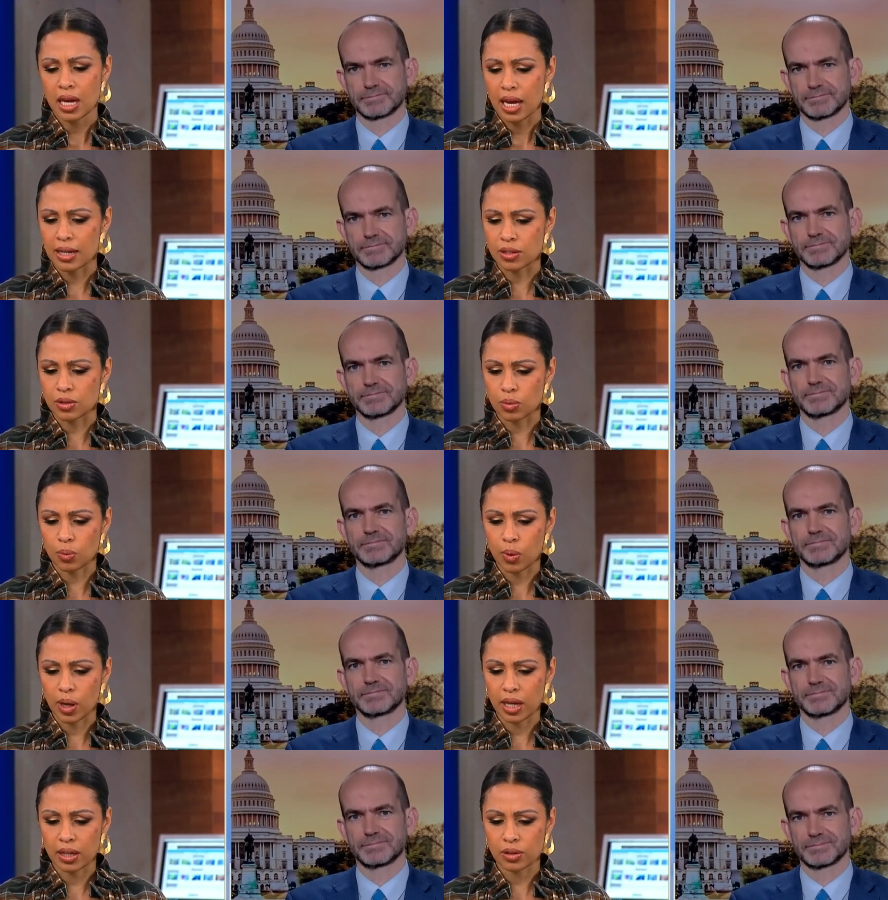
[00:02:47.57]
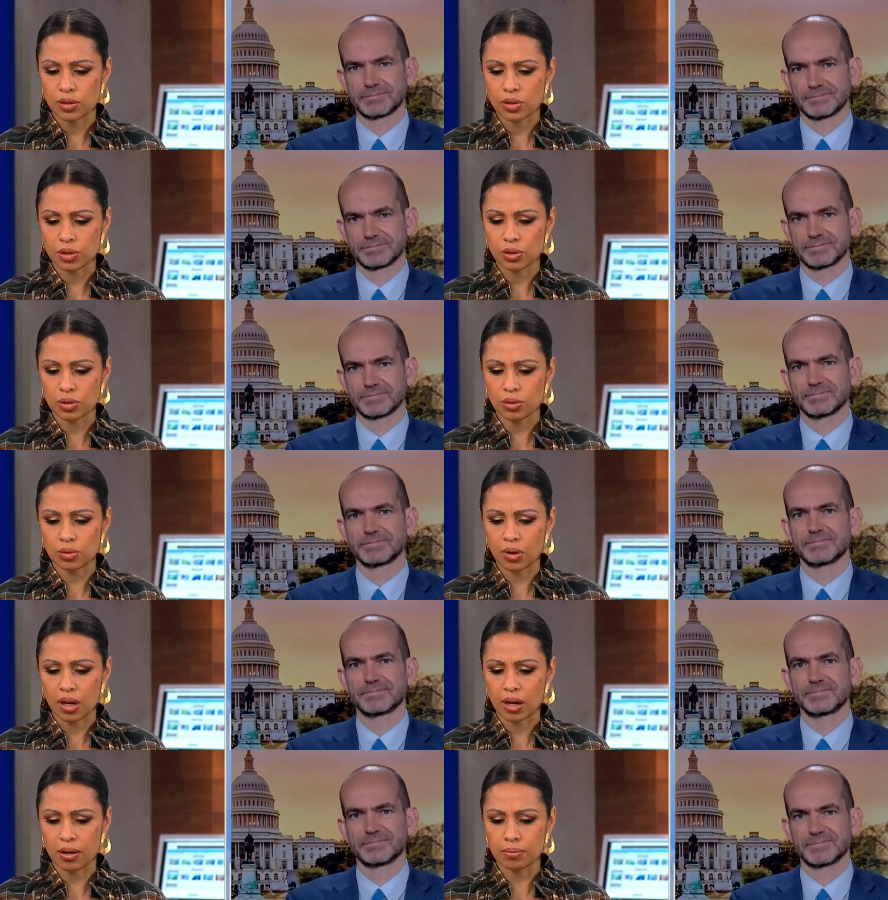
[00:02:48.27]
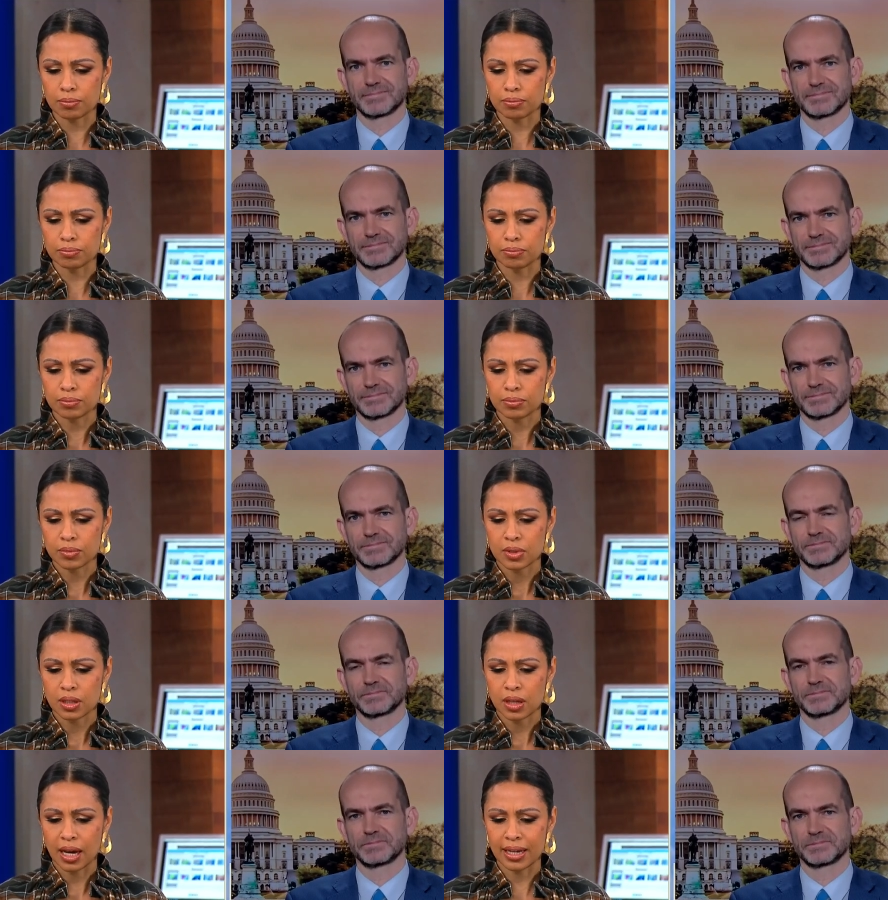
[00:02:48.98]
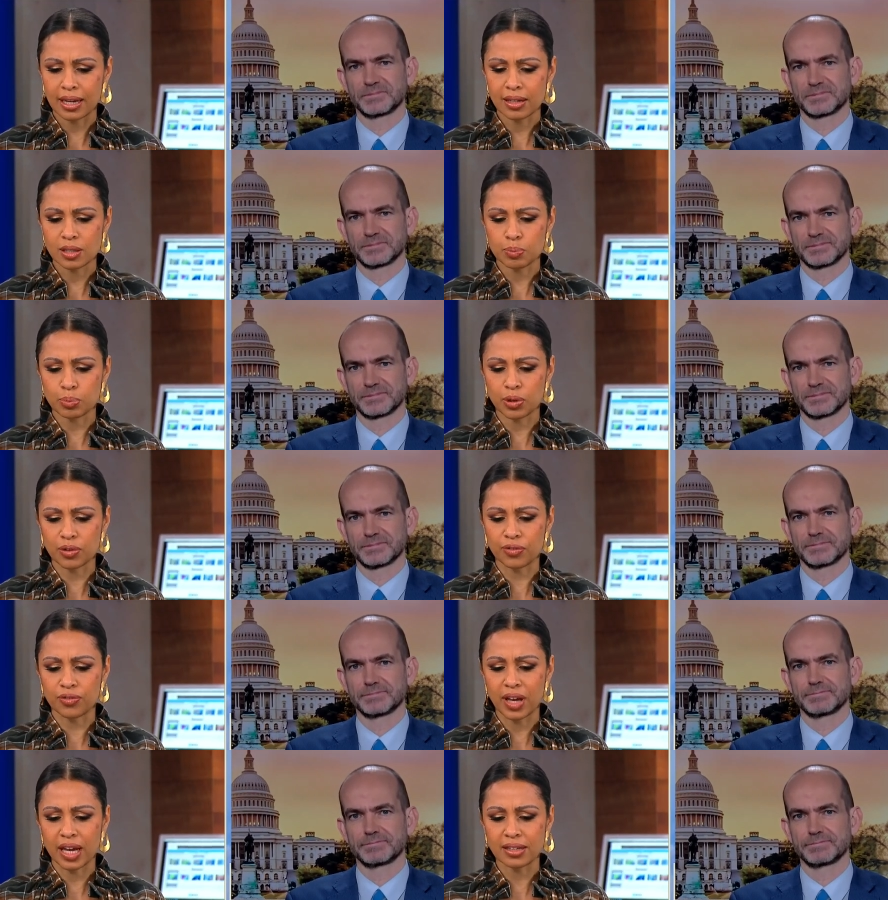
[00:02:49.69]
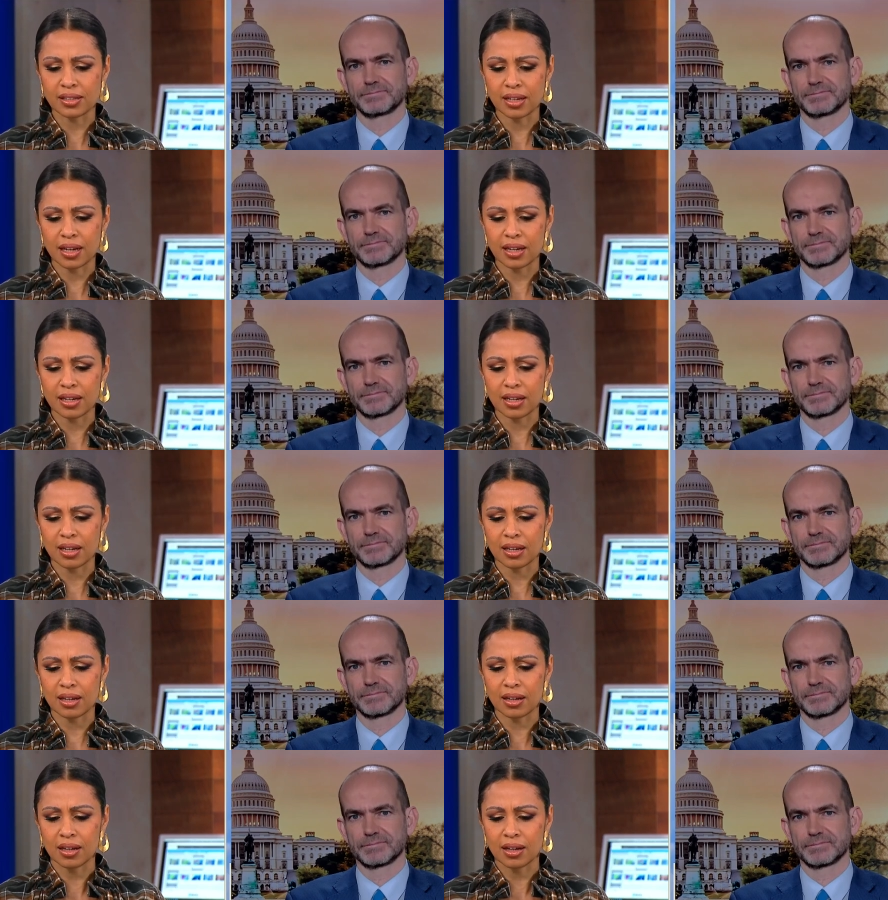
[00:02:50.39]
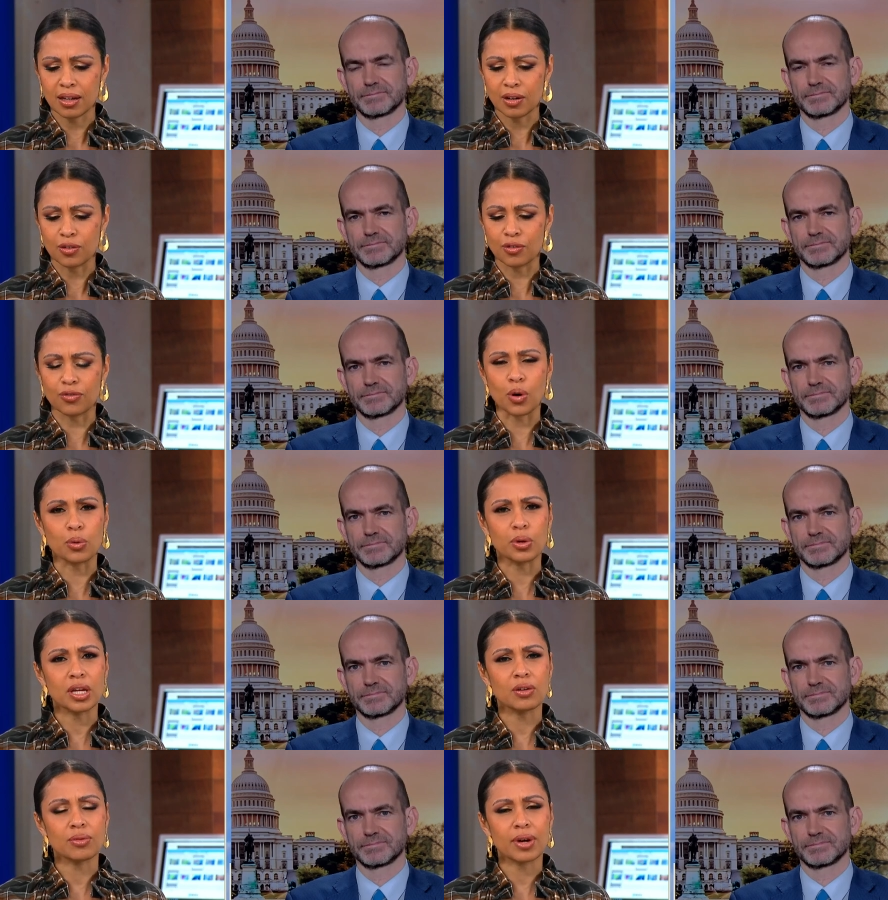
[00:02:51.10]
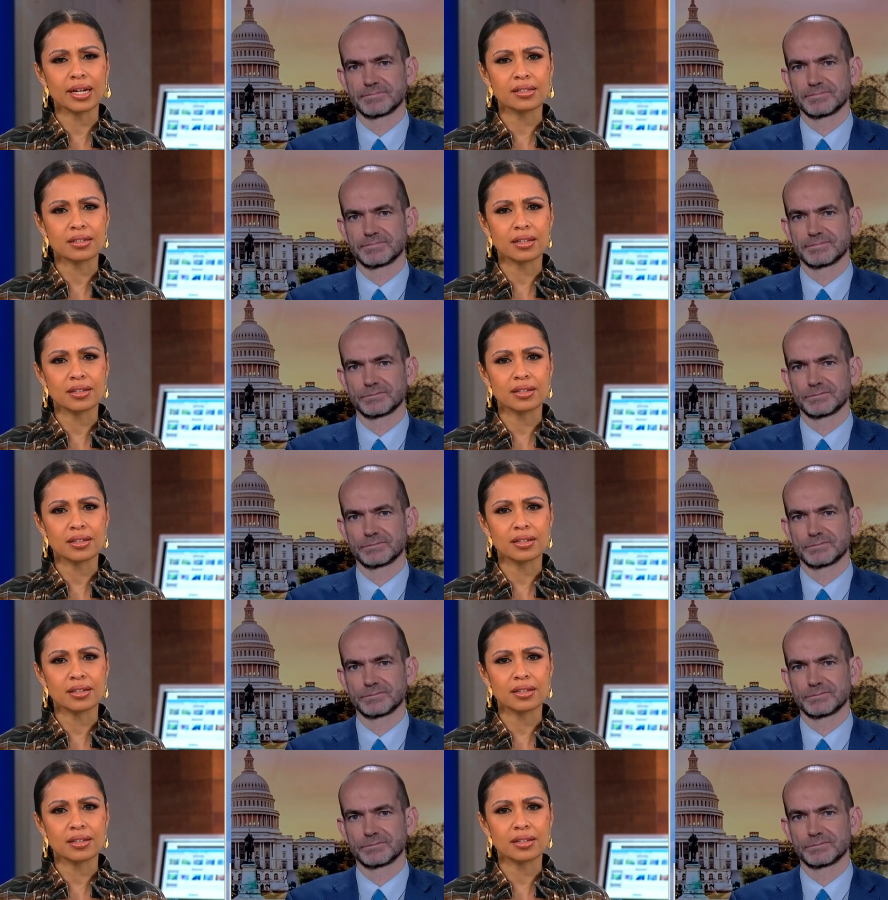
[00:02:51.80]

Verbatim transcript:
Speaker 1: as a way to, um, I guess, prevent any voting rights